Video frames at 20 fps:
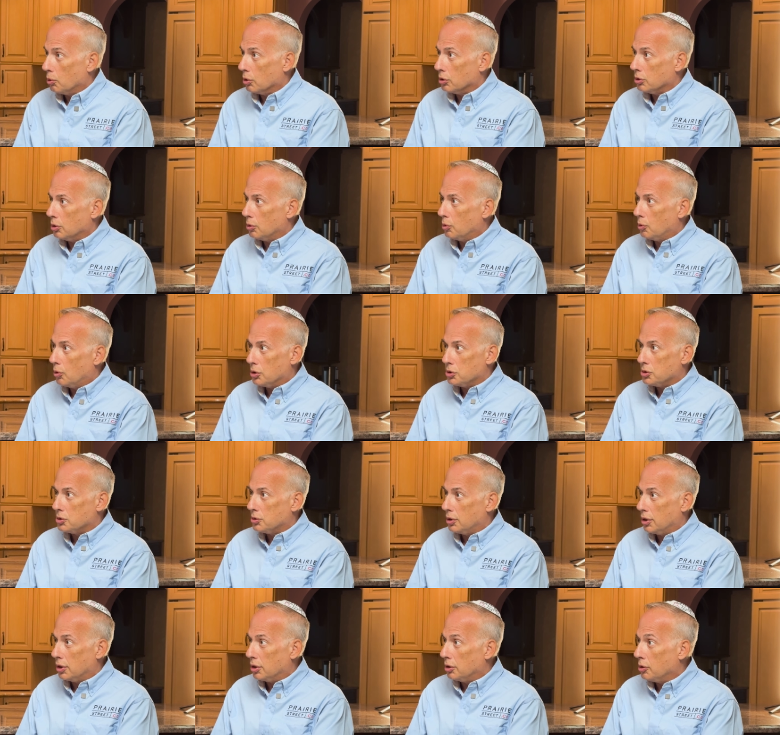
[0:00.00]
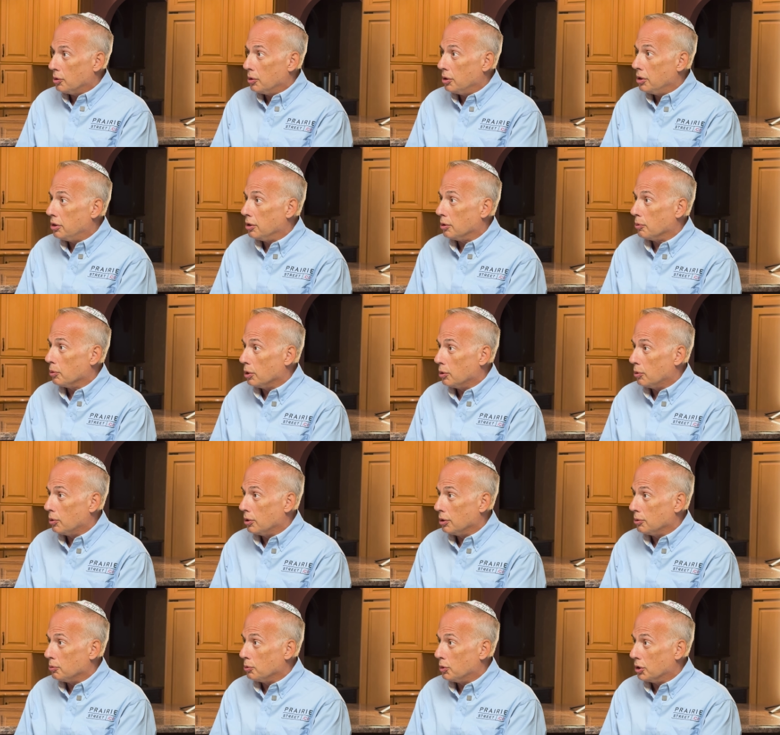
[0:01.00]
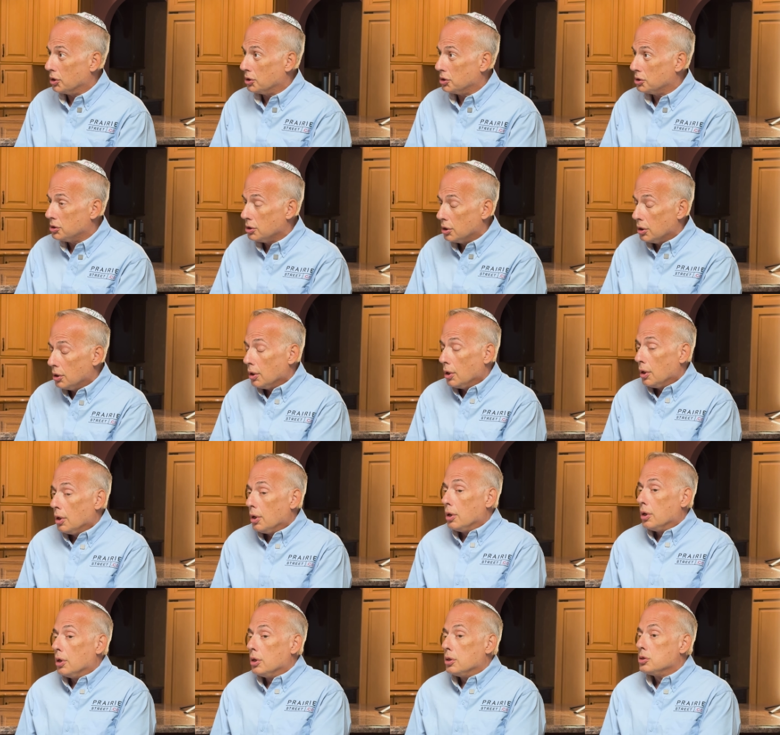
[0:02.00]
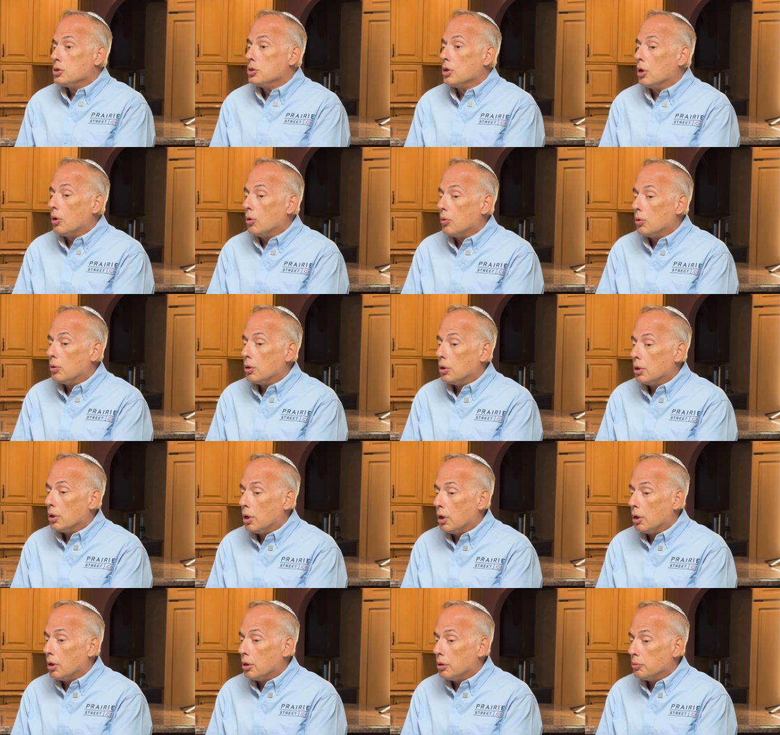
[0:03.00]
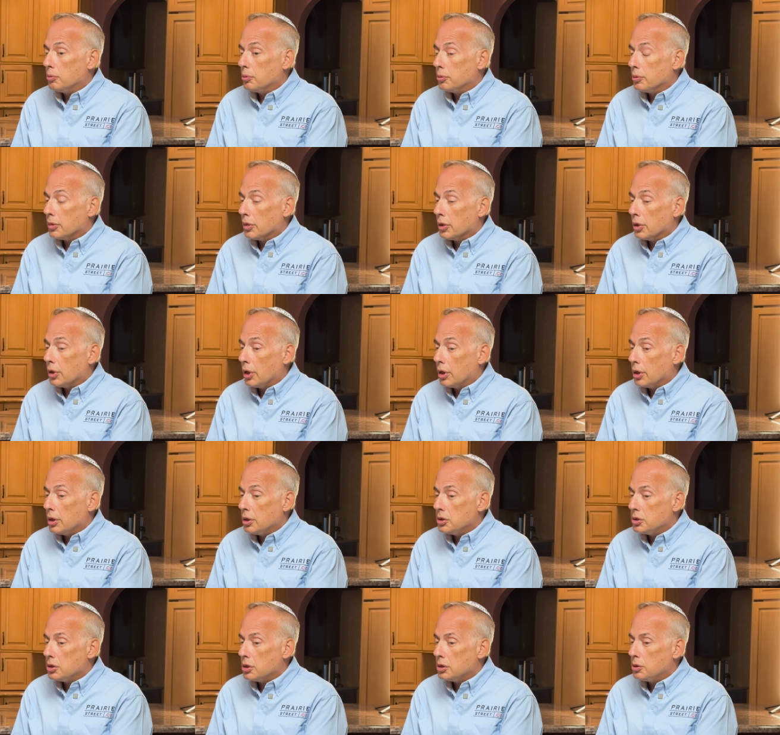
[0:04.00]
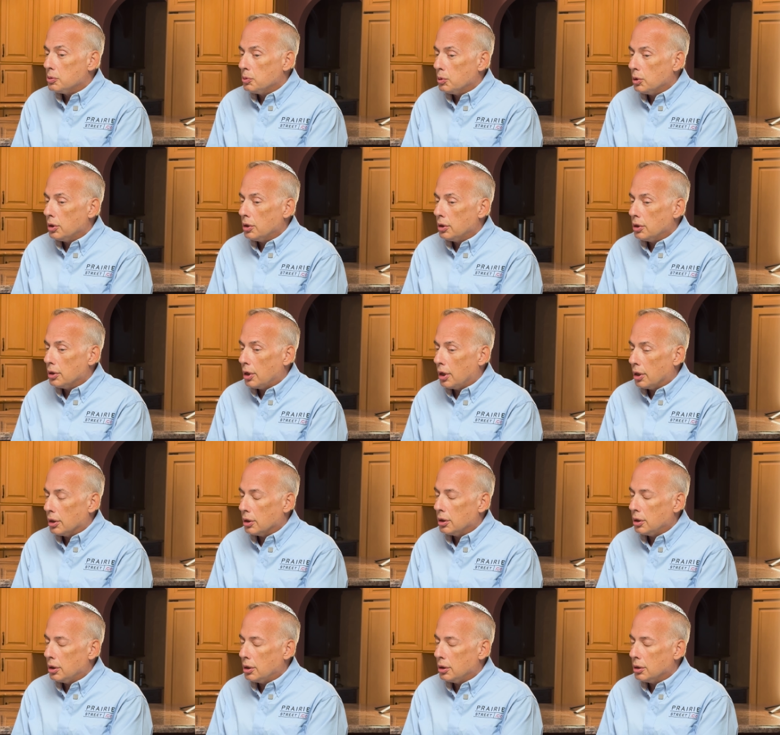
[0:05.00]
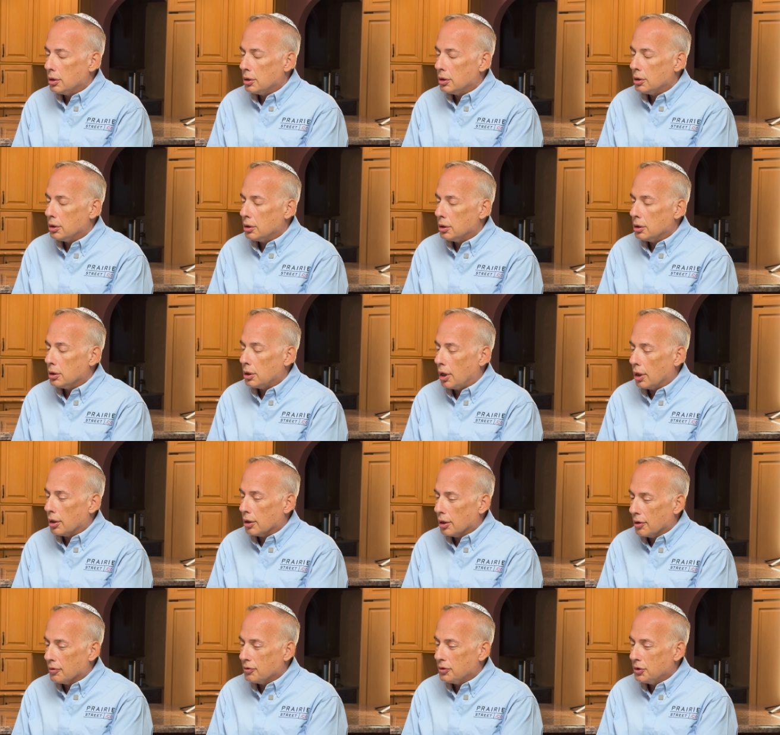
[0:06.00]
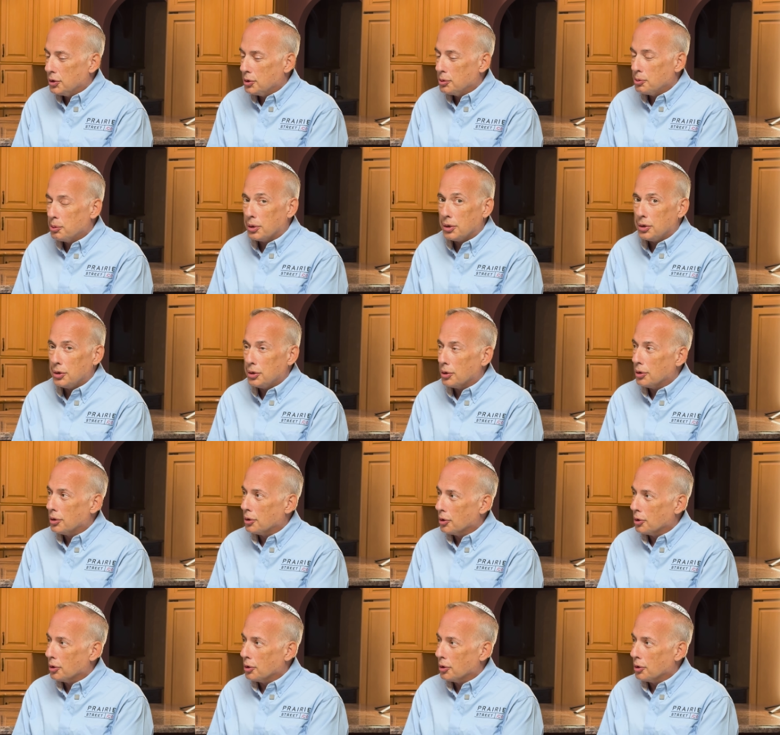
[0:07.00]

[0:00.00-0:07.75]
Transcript: worked on Wall Street. I don't know anything about writing books. So um, he said to me, Elliot, I love you, but you're